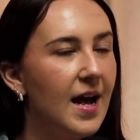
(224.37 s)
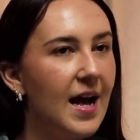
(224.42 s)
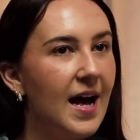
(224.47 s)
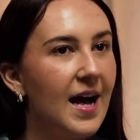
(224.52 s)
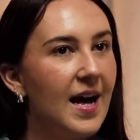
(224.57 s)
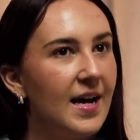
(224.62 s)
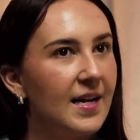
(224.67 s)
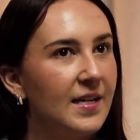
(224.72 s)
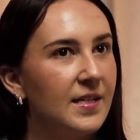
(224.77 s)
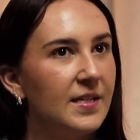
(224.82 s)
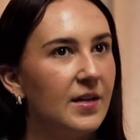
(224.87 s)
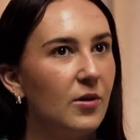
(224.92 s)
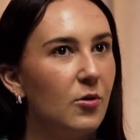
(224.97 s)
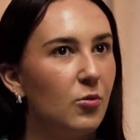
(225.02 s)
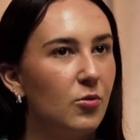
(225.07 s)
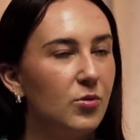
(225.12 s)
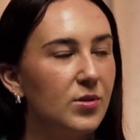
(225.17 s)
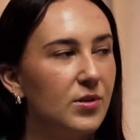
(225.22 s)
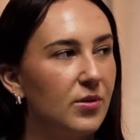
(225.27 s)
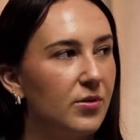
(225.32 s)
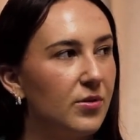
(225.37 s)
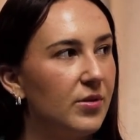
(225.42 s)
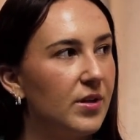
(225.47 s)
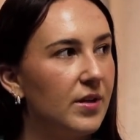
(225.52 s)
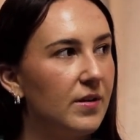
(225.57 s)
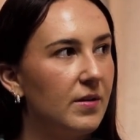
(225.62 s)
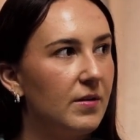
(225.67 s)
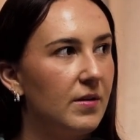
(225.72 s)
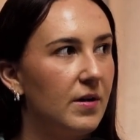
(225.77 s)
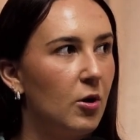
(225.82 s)
And also
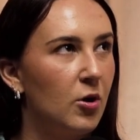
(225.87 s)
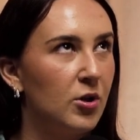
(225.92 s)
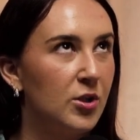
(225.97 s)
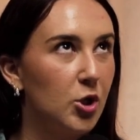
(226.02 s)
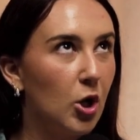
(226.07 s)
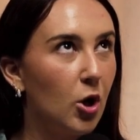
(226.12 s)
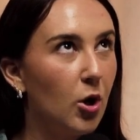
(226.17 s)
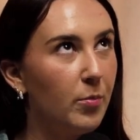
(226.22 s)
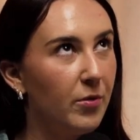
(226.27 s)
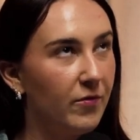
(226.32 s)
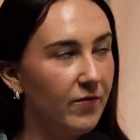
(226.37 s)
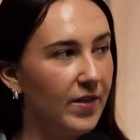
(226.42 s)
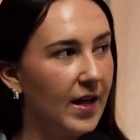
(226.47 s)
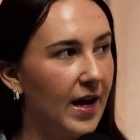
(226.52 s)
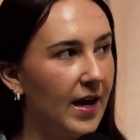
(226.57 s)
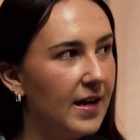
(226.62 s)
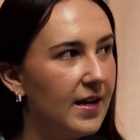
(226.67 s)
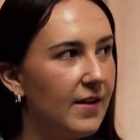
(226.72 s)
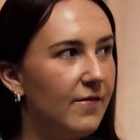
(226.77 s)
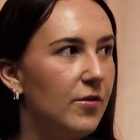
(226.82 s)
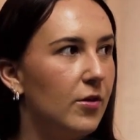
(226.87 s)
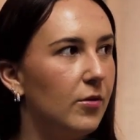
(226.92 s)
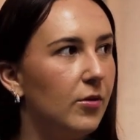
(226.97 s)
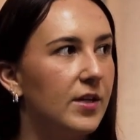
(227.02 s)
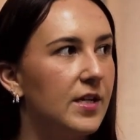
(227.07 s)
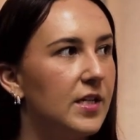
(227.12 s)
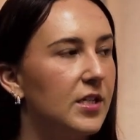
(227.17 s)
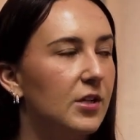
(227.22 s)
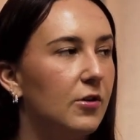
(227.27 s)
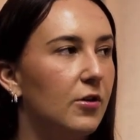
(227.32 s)
on top of that, if you're
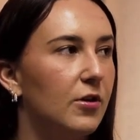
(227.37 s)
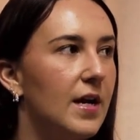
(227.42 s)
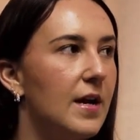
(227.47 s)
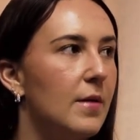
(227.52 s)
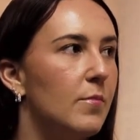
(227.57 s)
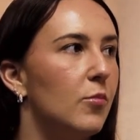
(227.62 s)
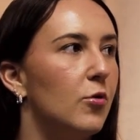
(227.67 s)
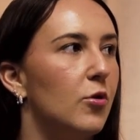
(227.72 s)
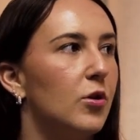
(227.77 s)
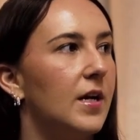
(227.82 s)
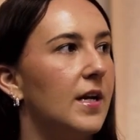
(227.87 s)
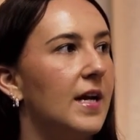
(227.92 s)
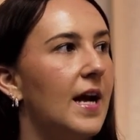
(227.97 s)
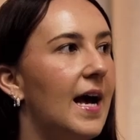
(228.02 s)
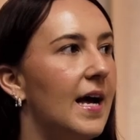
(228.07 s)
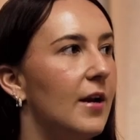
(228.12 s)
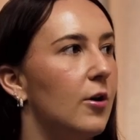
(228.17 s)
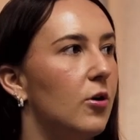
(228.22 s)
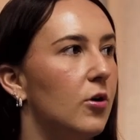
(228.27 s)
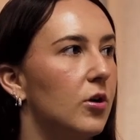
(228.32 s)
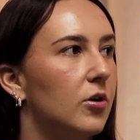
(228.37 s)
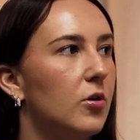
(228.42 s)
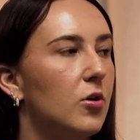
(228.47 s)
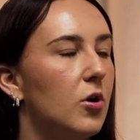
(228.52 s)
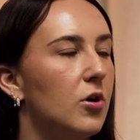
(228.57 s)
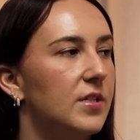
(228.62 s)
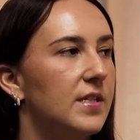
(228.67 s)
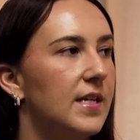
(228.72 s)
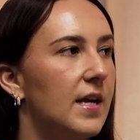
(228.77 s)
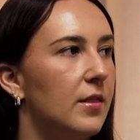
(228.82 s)
looking to create more kind of ad hoc
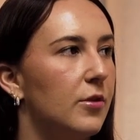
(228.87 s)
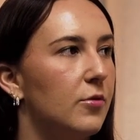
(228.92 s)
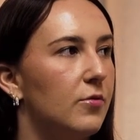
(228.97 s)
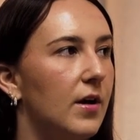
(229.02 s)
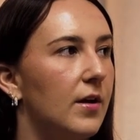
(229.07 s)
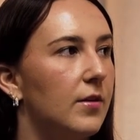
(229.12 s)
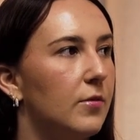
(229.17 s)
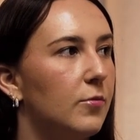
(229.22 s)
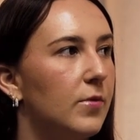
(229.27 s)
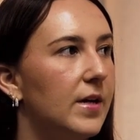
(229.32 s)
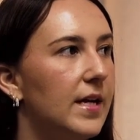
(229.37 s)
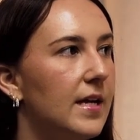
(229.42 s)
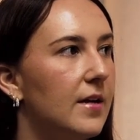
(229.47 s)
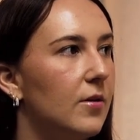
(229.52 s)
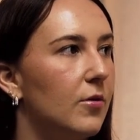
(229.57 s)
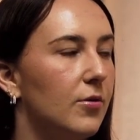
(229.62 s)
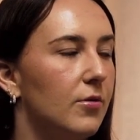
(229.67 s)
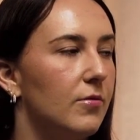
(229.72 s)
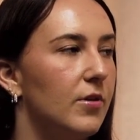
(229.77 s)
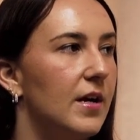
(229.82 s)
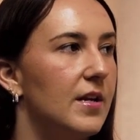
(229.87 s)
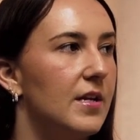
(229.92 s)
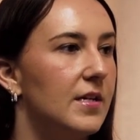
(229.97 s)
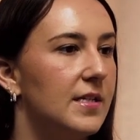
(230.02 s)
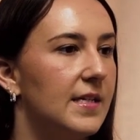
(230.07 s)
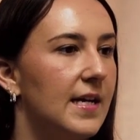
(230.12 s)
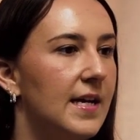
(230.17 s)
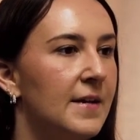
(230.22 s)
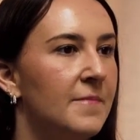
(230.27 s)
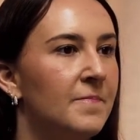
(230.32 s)
content throughout the week or throughout your
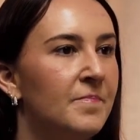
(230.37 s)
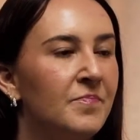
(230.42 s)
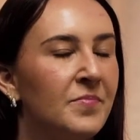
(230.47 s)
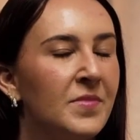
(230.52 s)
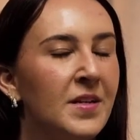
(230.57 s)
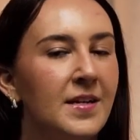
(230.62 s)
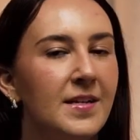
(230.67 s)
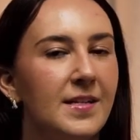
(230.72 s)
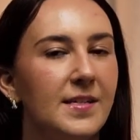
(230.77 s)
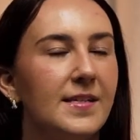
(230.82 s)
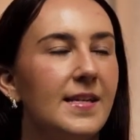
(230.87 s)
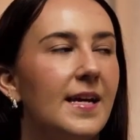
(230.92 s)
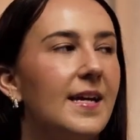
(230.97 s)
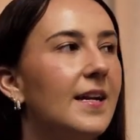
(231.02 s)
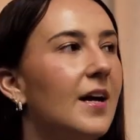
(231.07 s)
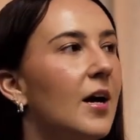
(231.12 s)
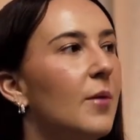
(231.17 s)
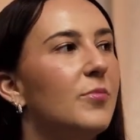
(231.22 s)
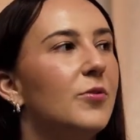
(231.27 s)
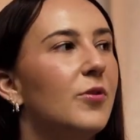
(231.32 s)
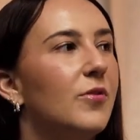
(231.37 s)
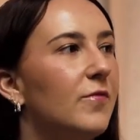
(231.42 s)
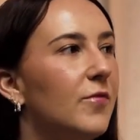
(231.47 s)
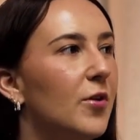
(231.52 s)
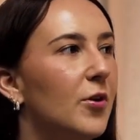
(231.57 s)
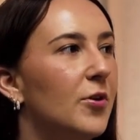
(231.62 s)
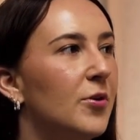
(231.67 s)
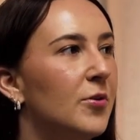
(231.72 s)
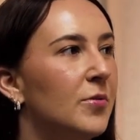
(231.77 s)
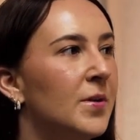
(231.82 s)
day, set up your
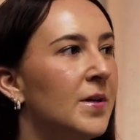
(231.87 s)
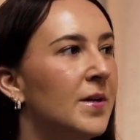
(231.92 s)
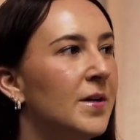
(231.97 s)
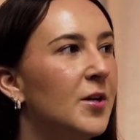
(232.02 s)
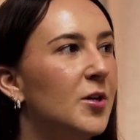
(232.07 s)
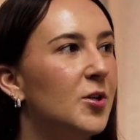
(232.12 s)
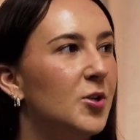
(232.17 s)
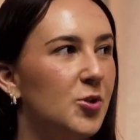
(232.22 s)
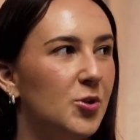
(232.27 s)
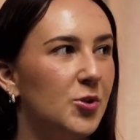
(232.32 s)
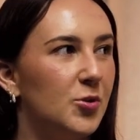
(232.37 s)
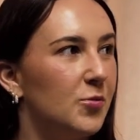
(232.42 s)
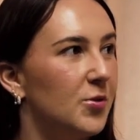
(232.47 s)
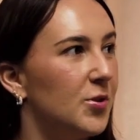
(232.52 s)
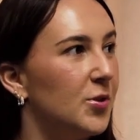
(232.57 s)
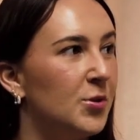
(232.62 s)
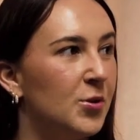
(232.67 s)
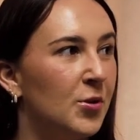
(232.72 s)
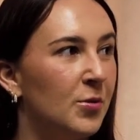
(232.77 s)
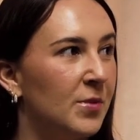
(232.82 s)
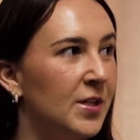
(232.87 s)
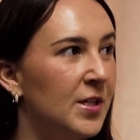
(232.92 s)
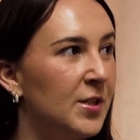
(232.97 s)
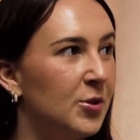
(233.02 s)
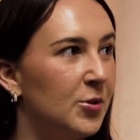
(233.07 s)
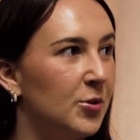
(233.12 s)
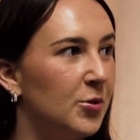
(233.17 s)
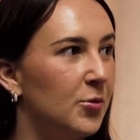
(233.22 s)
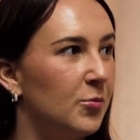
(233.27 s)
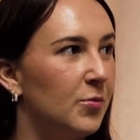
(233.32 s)
phone, do what you normally
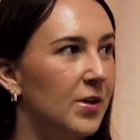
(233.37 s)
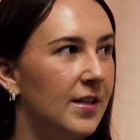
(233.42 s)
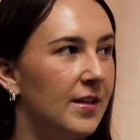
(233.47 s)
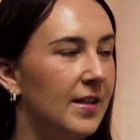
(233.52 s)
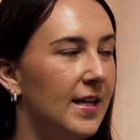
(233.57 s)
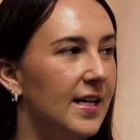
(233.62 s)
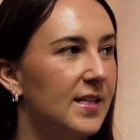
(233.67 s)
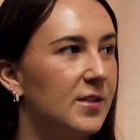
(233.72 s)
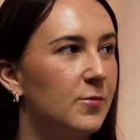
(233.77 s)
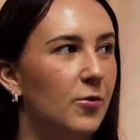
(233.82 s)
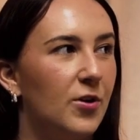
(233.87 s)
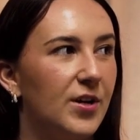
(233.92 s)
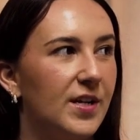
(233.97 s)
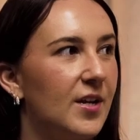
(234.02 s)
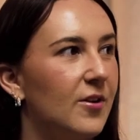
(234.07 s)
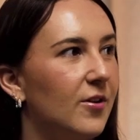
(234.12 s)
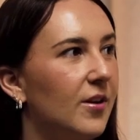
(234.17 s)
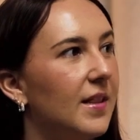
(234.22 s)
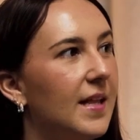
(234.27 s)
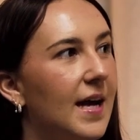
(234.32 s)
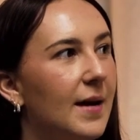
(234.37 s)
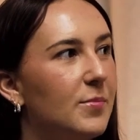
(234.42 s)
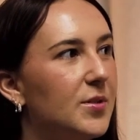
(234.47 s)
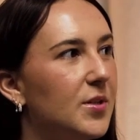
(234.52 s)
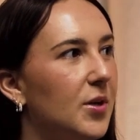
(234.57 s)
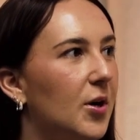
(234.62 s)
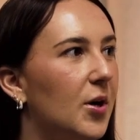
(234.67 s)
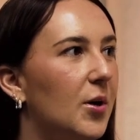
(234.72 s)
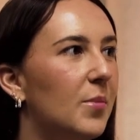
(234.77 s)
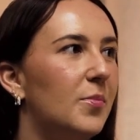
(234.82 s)
do, whether that's working on a
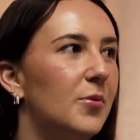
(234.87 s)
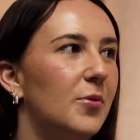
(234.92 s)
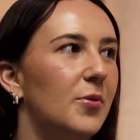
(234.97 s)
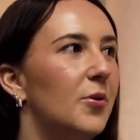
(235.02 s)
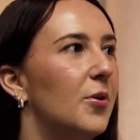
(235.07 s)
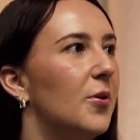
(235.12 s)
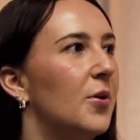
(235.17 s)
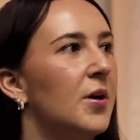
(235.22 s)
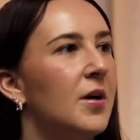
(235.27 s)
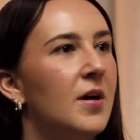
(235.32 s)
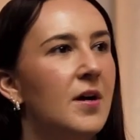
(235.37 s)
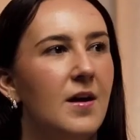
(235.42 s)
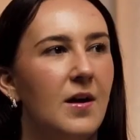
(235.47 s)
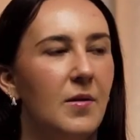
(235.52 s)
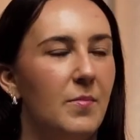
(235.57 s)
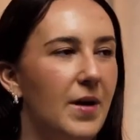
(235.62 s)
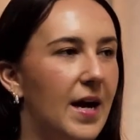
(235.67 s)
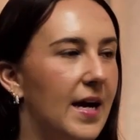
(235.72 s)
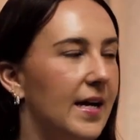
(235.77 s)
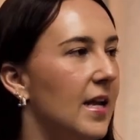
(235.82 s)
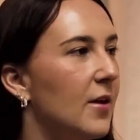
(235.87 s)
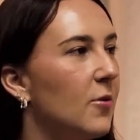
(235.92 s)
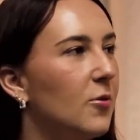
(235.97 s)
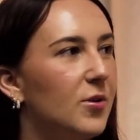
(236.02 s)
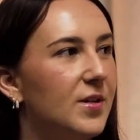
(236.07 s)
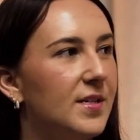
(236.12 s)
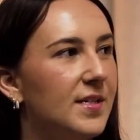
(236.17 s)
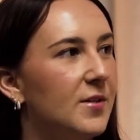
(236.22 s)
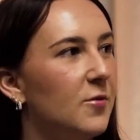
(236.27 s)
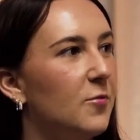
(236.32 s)
laptop or packing
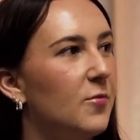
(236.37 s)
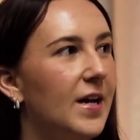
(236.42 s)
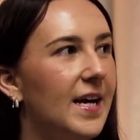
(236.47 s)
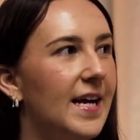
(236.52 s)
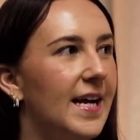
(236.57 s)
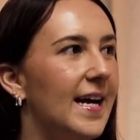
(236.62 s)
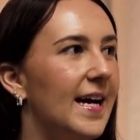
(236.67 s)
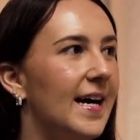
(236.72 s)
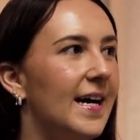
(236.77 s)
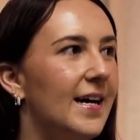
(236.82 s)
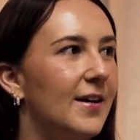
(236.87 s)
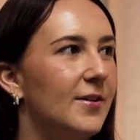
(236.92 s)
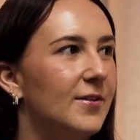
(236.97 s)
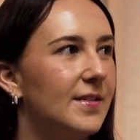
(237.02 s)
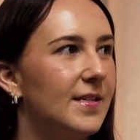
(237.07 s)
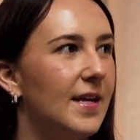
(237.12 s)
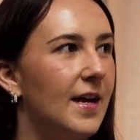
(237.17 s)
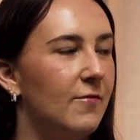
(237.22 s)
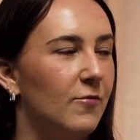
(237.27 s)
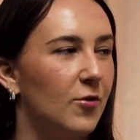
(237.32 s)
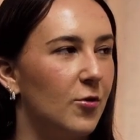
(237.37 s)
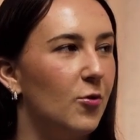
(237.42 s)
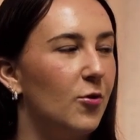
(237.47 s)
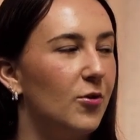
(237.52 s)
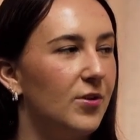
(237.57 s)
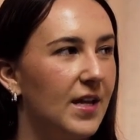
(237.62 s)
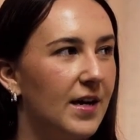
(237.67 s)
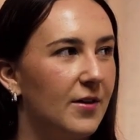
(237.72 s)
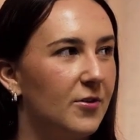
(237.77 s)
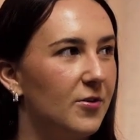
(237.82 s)
orders in a warehouse, and
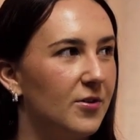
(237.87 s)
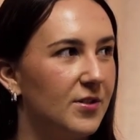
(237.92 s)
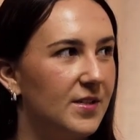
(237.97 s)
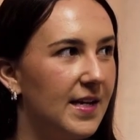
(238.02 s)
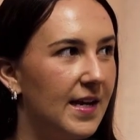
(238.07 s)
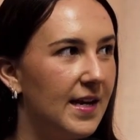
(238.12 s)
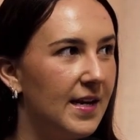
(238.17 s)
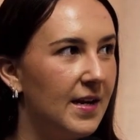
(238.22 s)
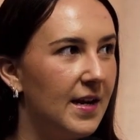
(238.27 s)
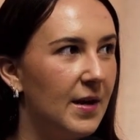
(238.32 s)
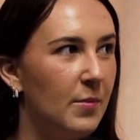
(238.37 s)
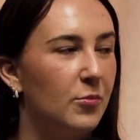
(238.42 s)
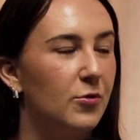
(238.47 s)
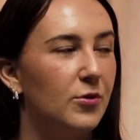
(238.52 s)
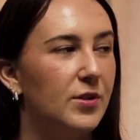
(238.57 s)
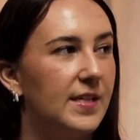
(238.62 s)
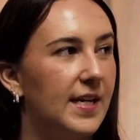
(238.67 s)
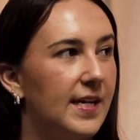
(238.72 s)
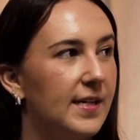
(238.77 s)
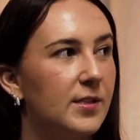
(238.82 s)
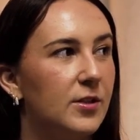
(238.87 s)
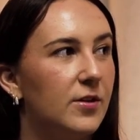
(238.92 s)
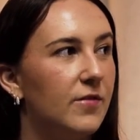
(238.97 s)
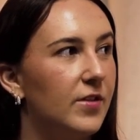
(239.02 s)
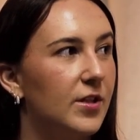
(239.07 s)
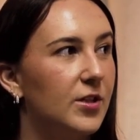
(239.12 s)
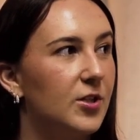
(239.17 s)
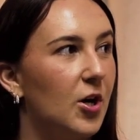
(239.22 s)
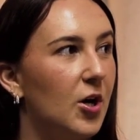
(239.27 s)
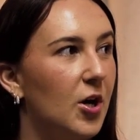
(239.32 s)
record that content and put text over
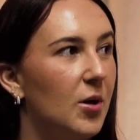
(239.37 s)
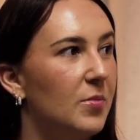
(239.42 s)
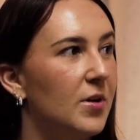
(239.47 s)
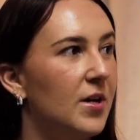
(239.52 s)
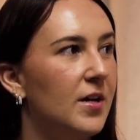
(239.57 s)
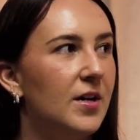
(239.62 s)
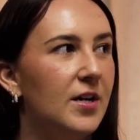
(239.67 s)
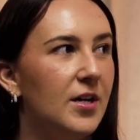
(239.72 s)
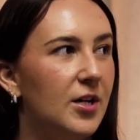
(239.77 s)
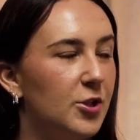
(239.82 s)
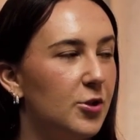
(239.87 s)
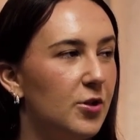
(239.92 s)
the top, a